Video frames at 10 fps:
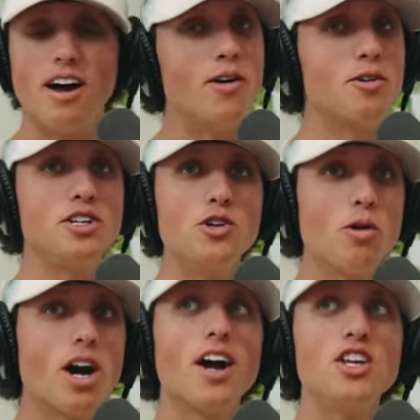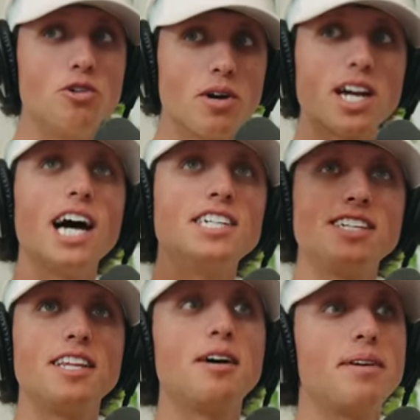no. When you were you were
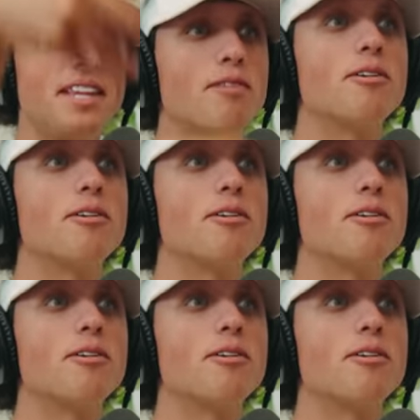catching them, and they